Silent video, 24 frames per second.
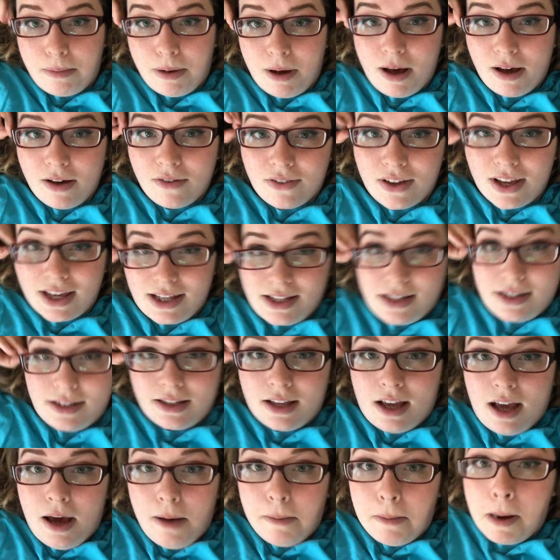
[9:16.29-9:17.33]
Part of it is
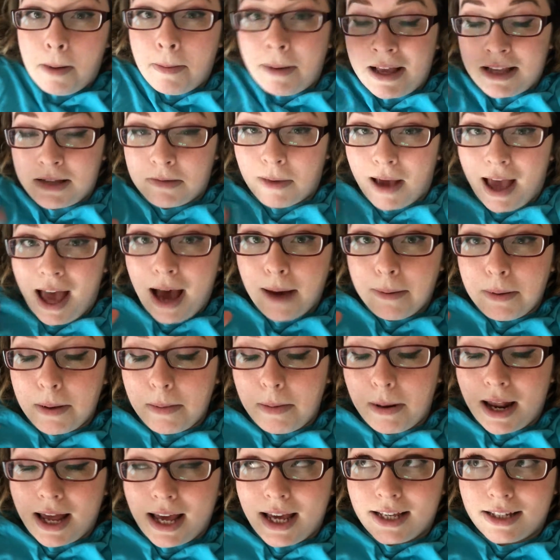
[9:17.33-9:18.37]
my bed's my happy
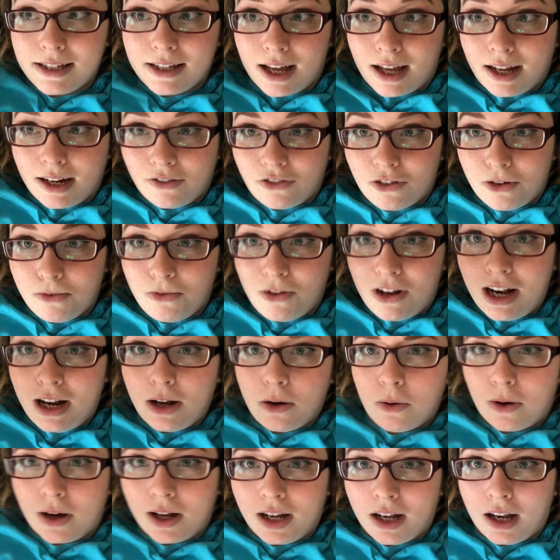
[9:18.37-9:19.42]
place, and if I'm feeling
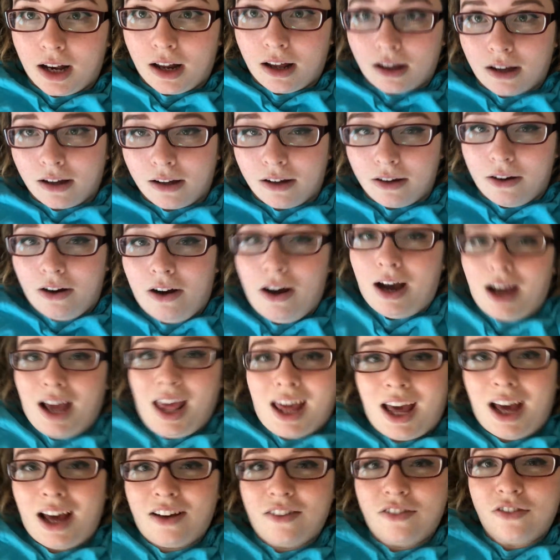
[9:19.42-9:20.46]
quite low, I
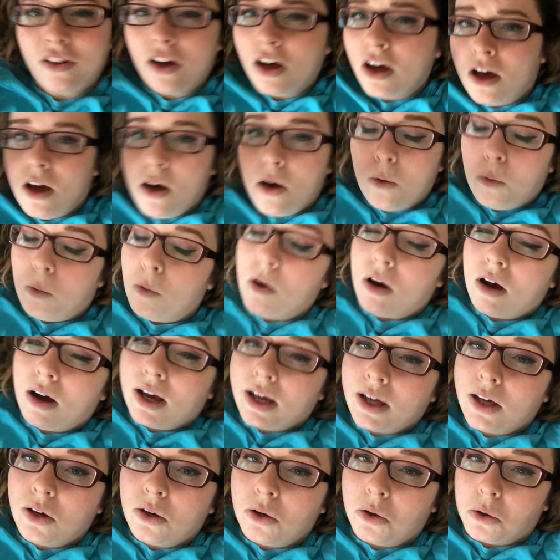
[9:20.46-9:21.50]
have what
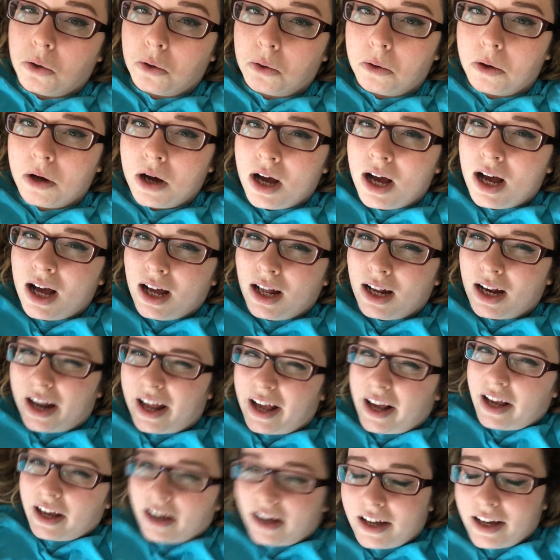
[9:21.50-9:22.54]
I call
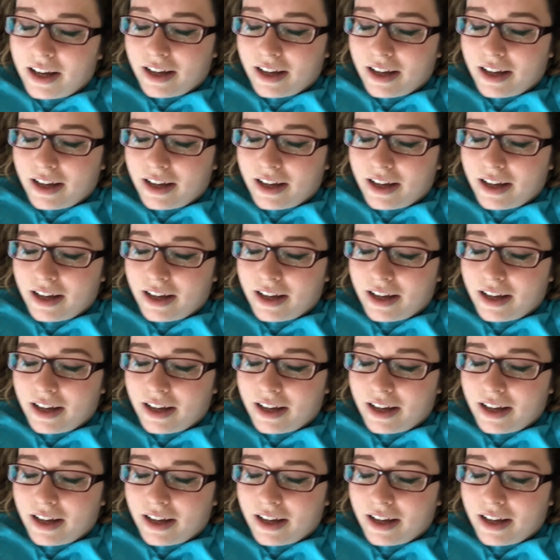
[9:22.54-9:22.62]
like